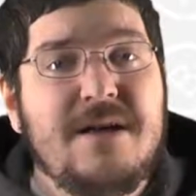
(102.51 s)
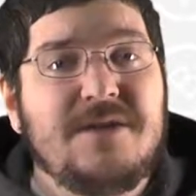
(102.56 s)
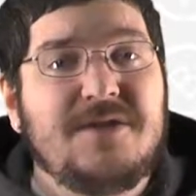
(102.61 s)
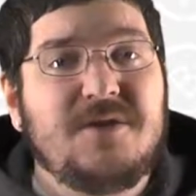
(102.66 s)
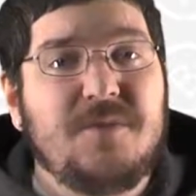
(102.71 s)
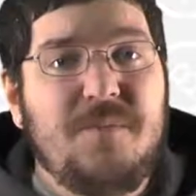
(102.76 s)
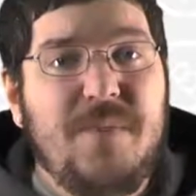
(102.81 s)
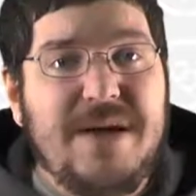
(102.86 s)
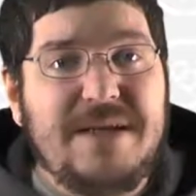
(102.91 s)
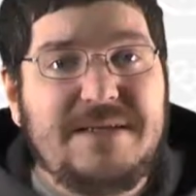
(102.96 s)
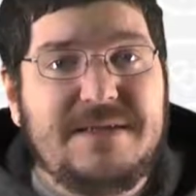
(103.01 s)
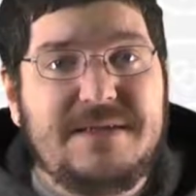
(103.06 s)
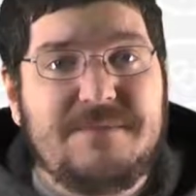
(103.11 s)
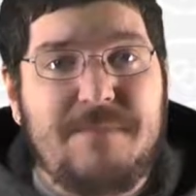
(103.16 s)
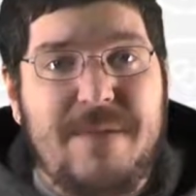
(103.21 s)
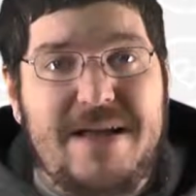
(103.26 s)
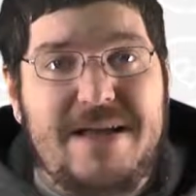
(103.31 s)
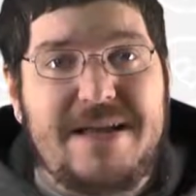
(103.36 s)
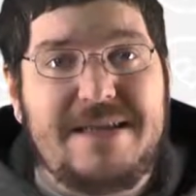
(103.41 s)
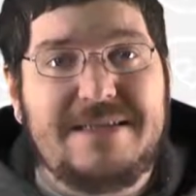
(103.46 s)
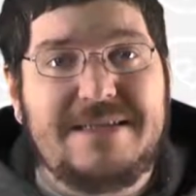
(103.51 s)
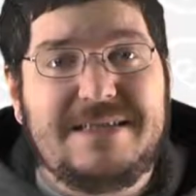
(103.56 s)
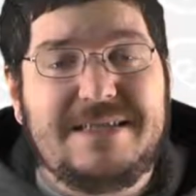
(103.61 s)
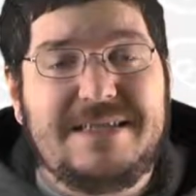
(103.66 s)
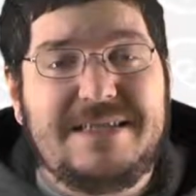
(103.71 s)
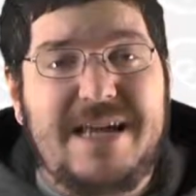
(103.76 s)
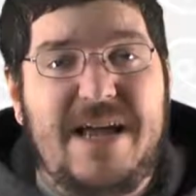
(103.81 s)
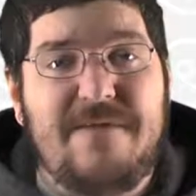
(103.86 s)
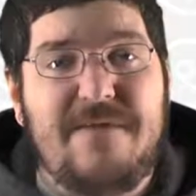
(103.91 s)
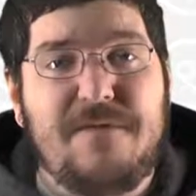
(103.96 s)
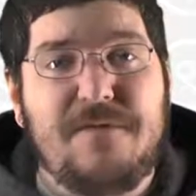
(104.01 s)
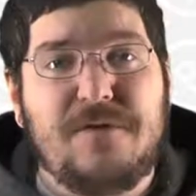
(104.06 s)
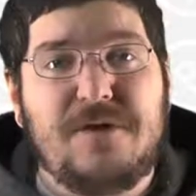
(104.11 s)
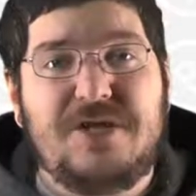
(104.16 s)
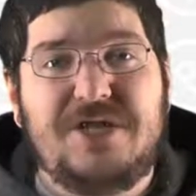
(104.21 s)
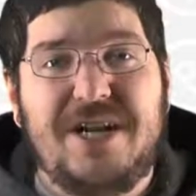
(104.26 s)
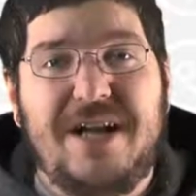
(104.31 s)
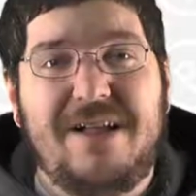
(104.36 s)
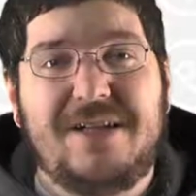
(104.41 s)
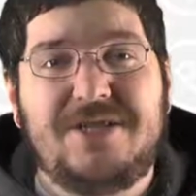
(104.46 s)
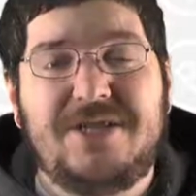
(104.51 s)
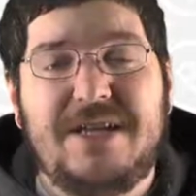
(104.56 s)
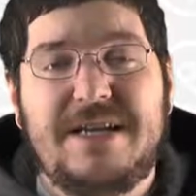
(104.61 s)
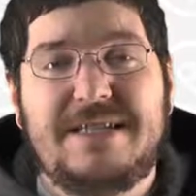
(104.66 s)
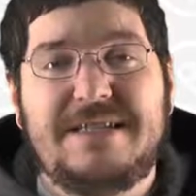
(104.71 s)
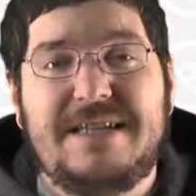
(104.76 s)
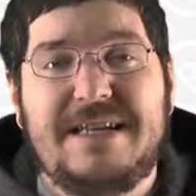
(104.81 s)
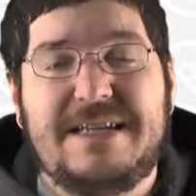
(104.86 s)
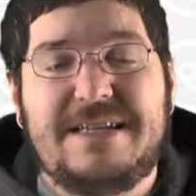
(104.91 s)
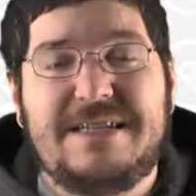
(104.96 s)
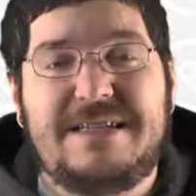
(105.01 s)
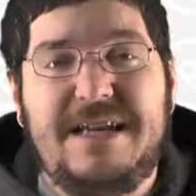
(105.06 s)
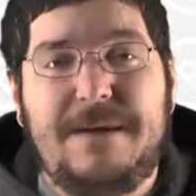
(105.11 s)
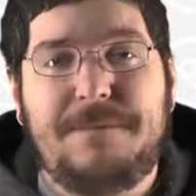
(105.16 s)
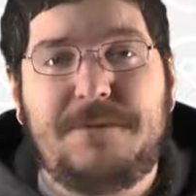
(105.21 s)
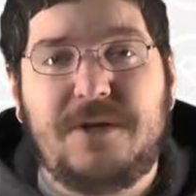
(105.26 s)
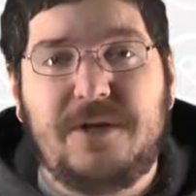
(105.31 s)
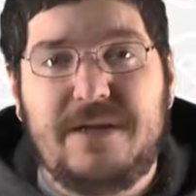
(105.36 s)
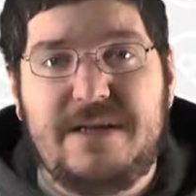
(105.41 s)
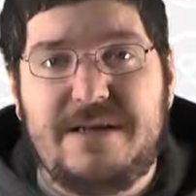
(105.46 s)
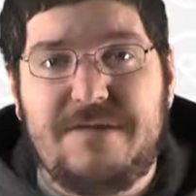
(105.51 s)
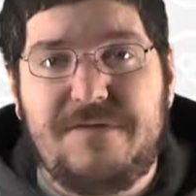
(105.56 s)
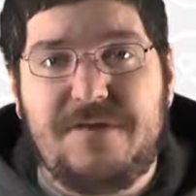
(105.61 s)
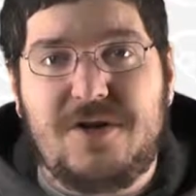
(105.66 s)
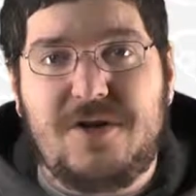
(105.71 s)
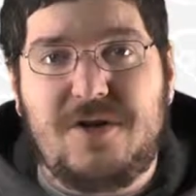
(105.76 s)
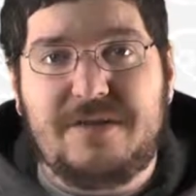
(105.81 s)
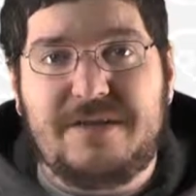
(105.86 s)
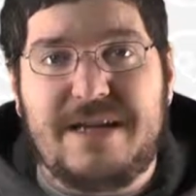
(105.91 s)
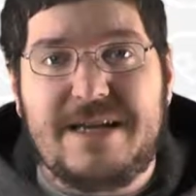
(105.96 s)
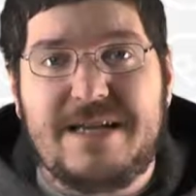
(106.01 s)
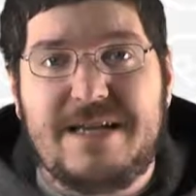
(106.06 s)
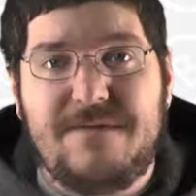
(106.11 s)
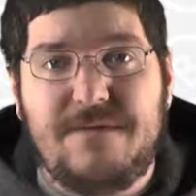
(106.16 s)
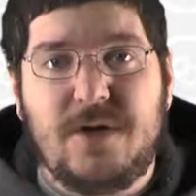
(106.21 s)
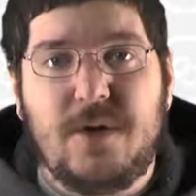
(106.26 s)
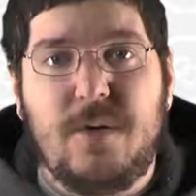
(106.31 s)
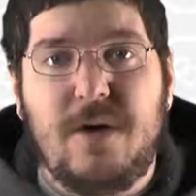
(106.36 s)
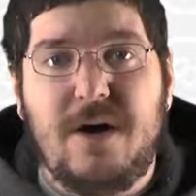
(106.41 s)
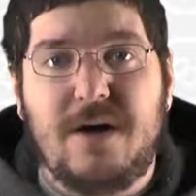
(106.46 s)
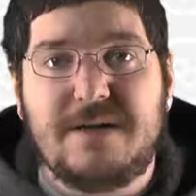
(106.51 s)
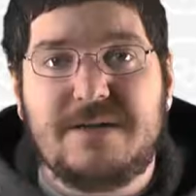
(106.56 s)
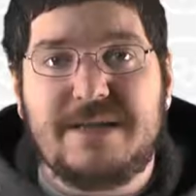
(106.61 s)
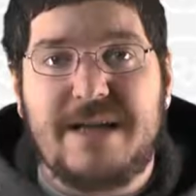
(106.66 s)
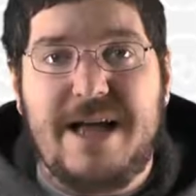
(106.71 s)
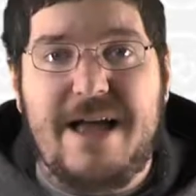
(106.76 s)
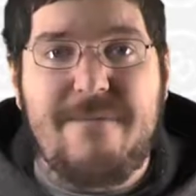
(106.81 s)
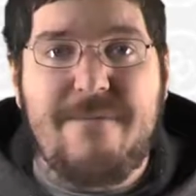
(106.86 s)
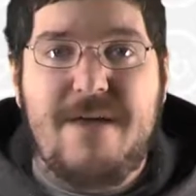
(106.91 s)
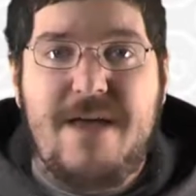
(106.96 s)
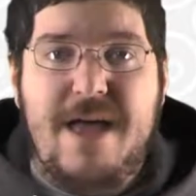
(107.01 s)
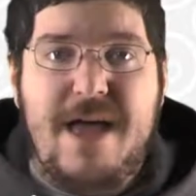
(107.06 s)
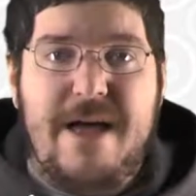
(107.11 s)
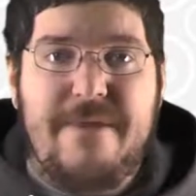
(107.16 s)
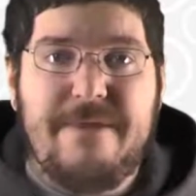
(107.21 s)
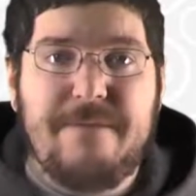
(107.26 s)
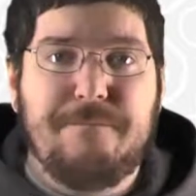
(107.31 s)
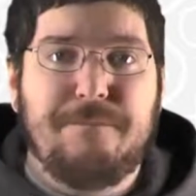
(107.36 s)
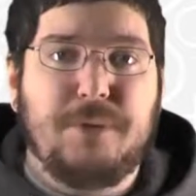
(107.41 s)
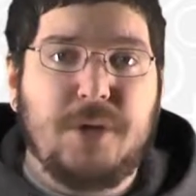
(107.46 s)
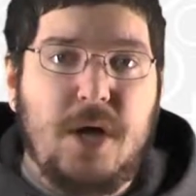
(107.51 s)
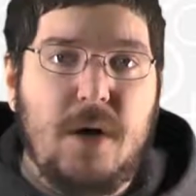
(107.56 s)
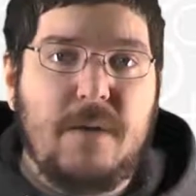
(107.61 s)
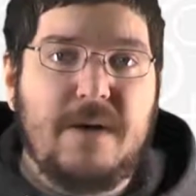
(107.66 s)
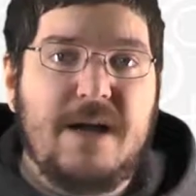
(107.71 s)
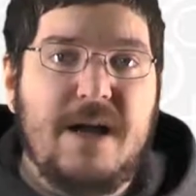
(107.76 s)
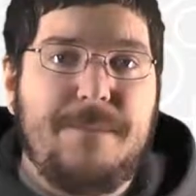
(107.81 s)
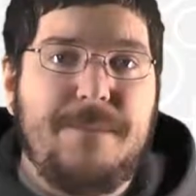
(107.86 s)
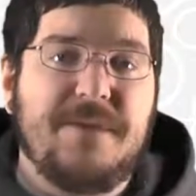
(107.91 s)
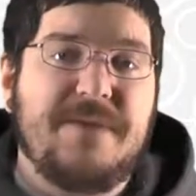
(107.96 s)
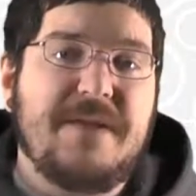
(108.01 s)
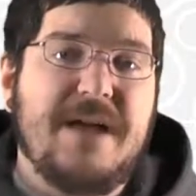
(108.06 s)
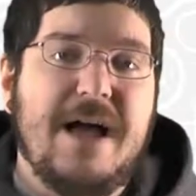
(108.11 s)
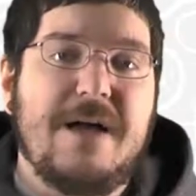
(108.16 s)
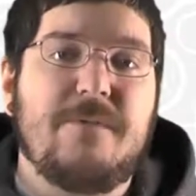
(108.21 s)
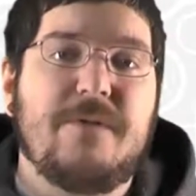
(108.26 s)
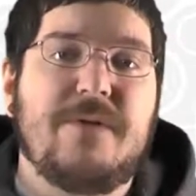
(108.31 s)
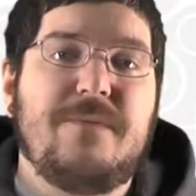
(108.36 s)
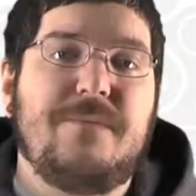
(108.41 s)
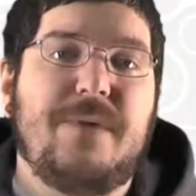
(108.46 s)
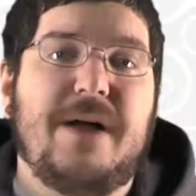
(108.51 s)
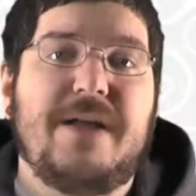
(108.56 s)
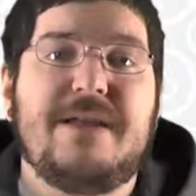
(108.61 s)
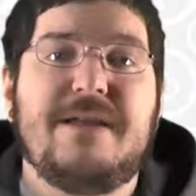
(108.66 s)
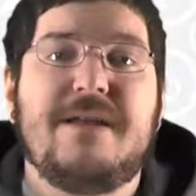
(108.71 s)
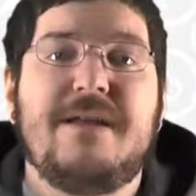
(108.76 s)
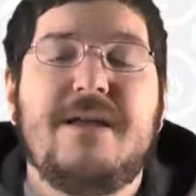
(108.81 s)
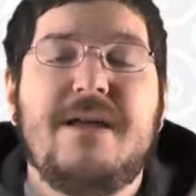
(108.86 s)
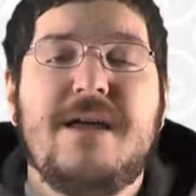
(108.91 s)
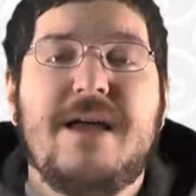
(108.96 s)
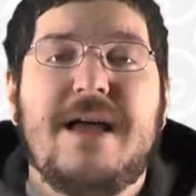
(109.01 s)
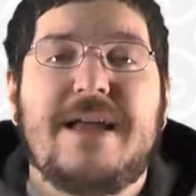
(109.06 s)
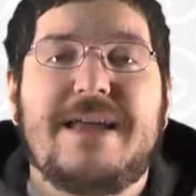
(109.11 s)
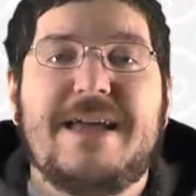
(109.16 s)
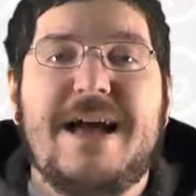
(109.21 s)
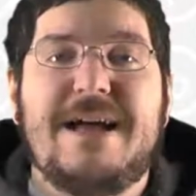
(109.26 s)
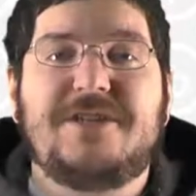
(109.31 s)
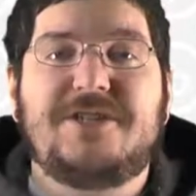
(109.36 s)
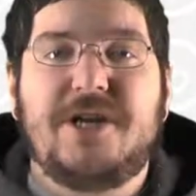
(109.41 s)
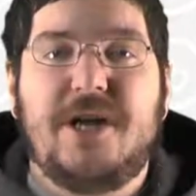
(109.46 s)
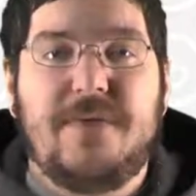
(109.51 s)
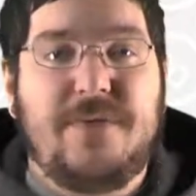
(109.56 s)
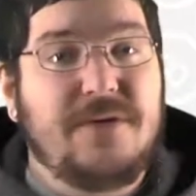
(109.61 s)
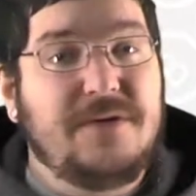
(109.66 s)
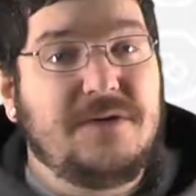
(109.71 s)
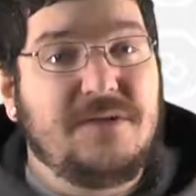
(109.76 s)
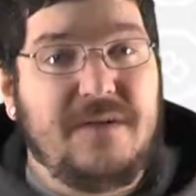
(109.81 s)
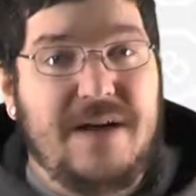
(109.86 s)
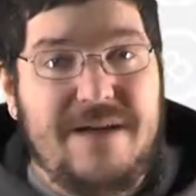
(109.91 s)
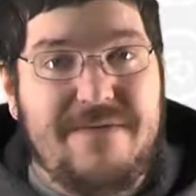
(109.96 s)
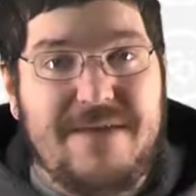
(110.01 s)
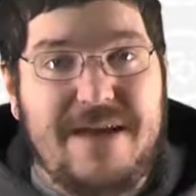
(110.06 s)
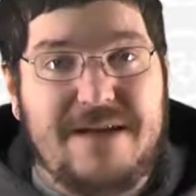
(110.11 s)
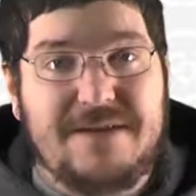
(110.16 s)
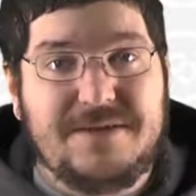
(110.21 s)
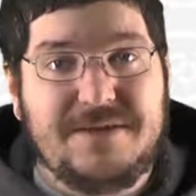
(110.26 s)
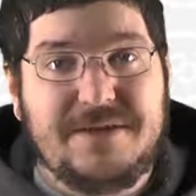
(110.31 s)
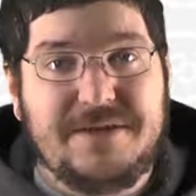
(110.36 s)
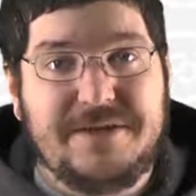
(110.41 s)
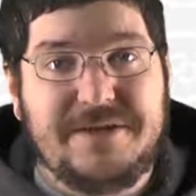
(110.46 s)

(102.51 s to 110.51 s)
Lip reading: so best bet is to save it for a challenge that is exceptionally difficult and giving you a hard time, and then blow it up with the I win button and cash out those 5,000